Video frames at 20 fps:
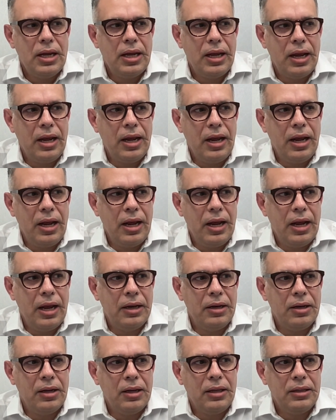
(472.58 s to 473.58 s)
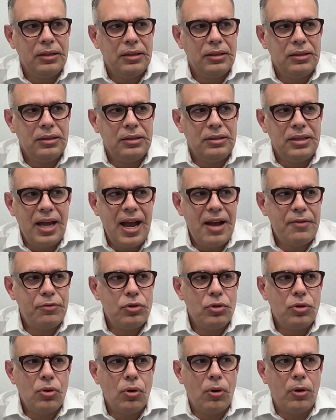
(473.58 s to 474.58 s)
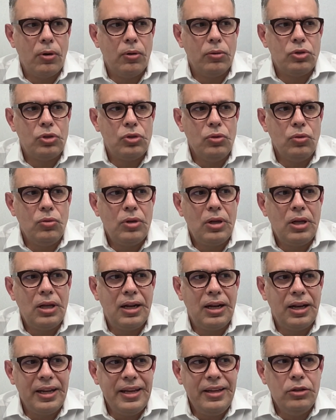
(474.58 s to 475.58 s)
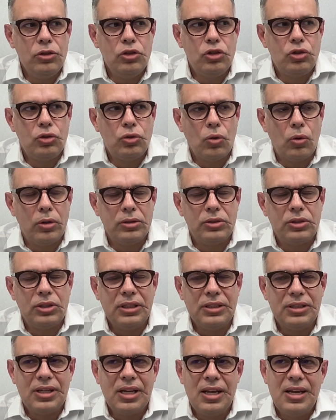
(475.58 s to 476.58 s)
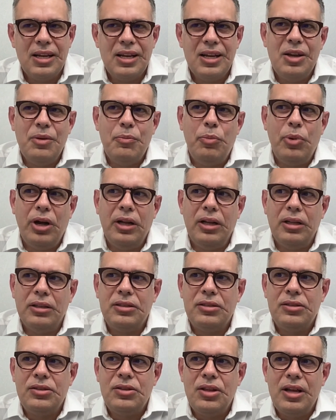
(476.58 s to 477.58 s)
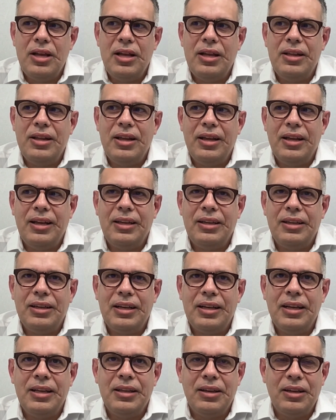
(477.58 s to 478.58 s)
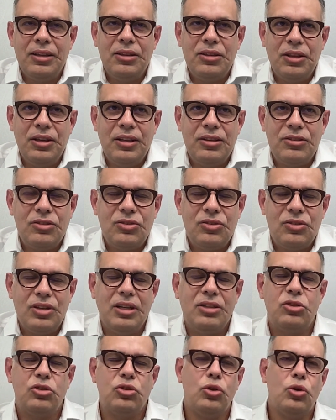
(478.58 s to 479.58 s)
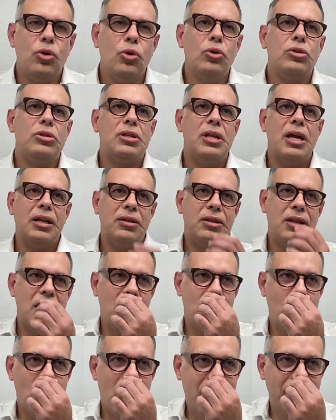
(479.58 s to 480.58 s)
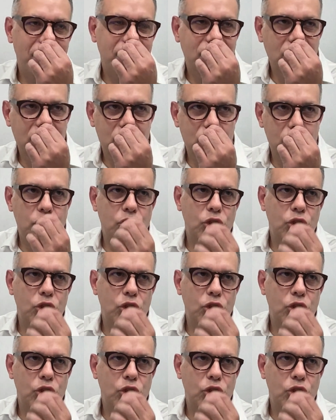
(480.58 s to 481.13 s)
And they have to go to clean sources. But it's good that they will have this